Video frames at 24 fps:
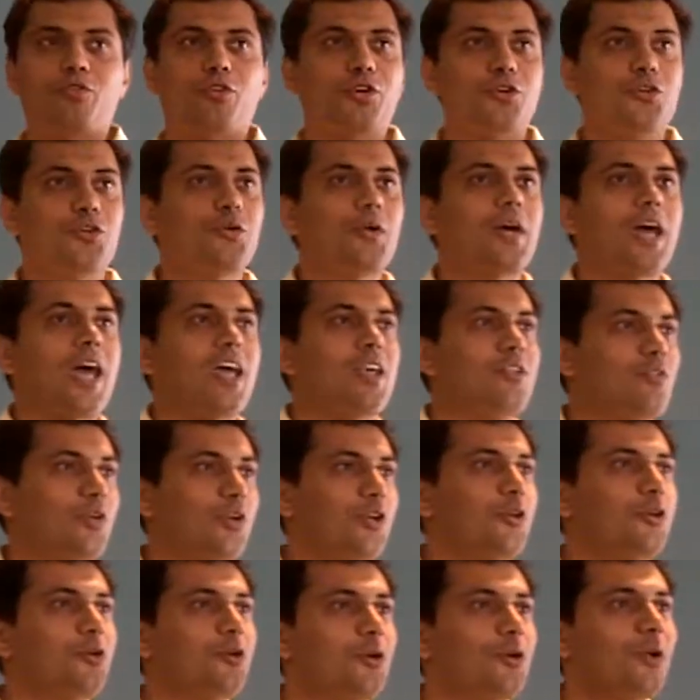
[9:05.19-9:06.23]
for you guys,
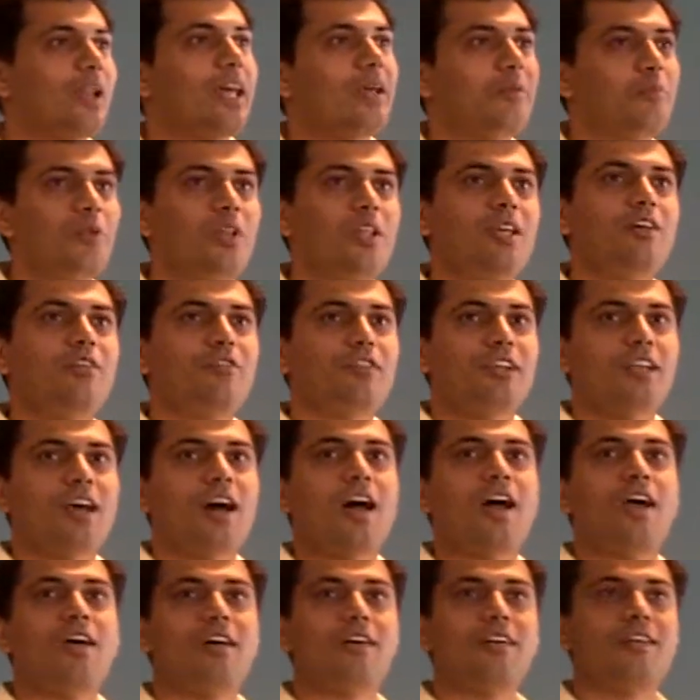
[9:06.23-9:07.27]
when you go like million feet
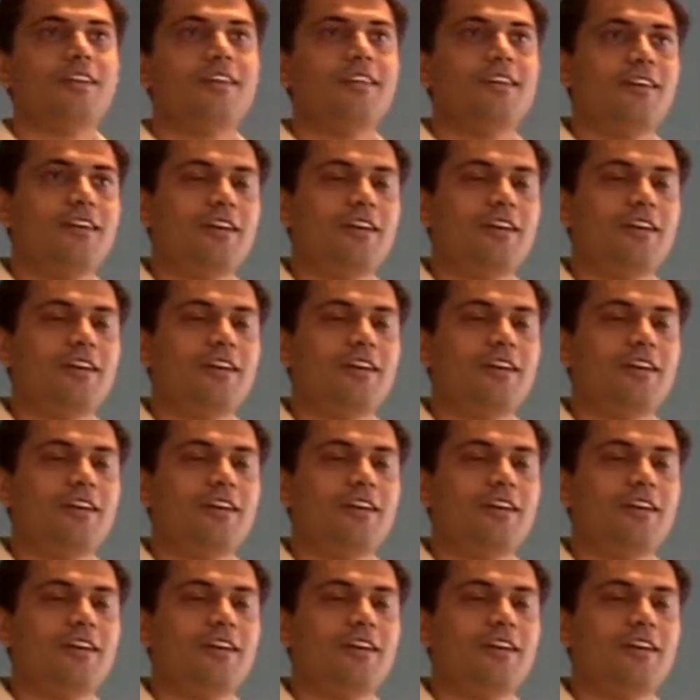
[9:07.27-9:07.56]
higher,